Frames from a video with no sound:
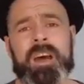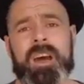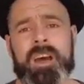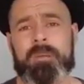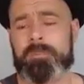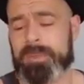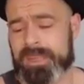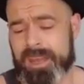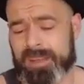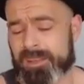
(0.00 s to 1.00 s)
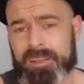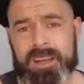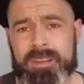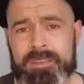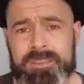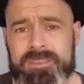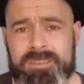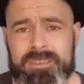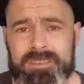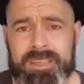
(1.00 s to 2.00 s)
But yeah, look, have a good
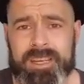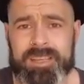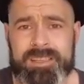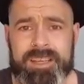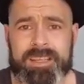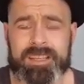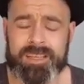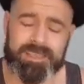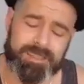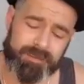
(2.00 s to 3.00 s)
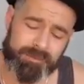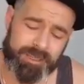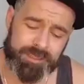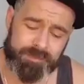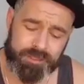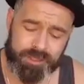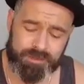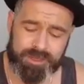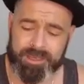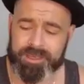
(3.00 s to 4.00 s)
Sunday. Take it easy. Thanks for
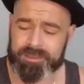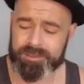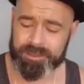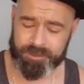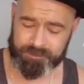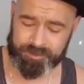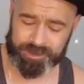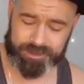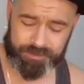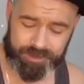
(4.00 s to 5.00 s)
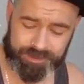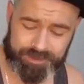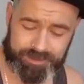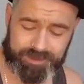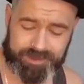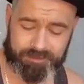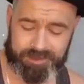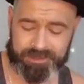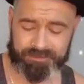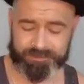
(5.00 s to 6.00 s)
tuning in. Thanks for listening to
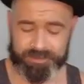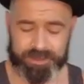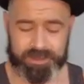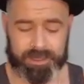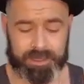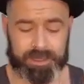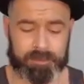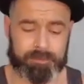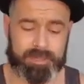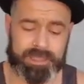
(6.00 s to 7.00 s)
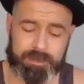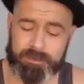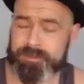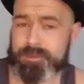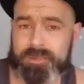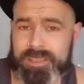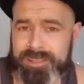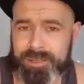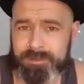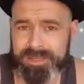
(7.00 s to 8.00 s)
me. And I'm off to drink
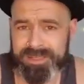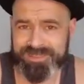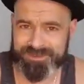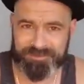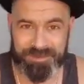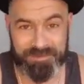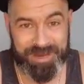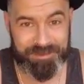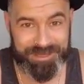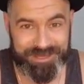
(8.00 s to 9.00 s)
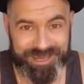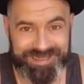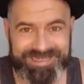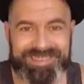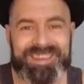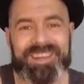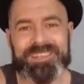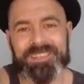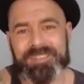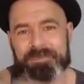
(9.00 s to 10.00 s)
no beers, but maybe gin.
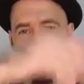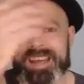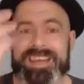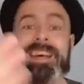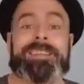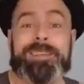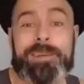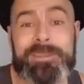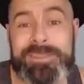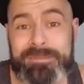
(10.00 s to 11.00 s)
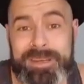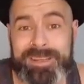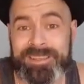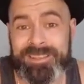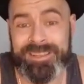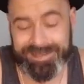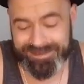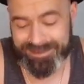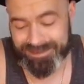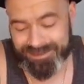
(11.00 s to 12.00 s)
Goodbye. Adios, amigo.
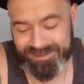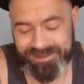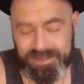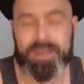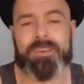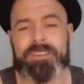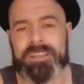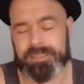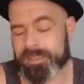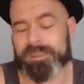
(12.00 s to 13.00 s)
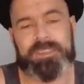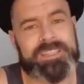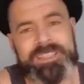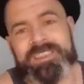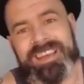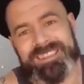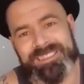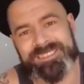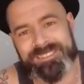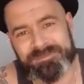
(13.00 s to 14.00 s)
Adios. Oh, yeah, that's it.
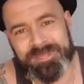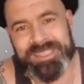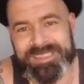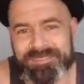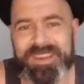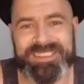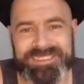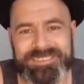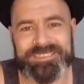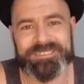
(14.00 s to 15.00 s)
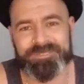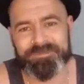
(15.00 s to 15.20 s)
Adios. Bye. Adios.